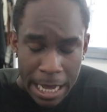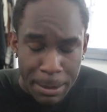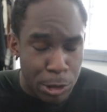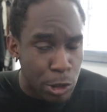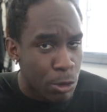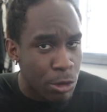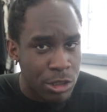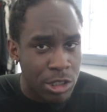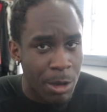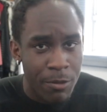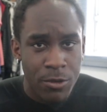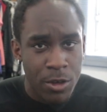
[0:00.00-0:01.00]
I'm sure
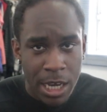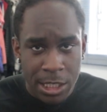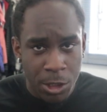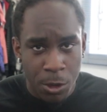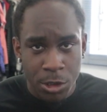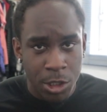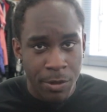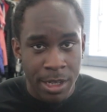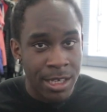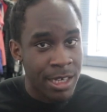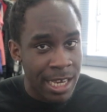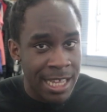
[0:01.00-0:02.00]
some of you guys know this
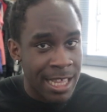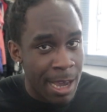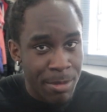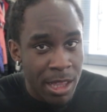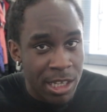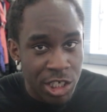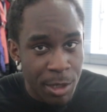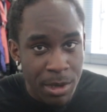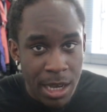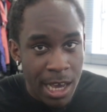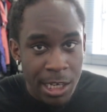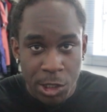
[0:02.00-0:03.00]
already. Again, I'm not a gym
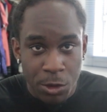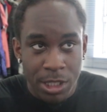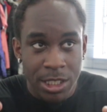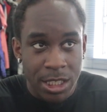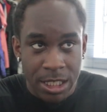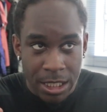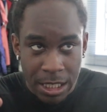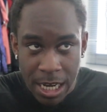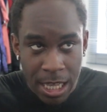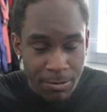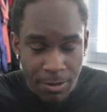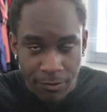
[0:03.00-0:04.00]
guy, so this is
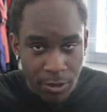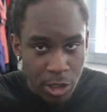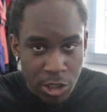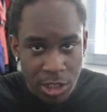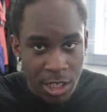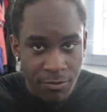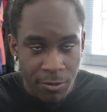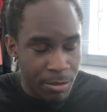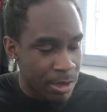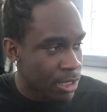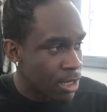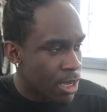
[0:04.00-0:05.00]
kind of a first thing for
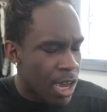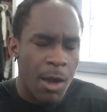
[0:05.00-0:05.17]
me.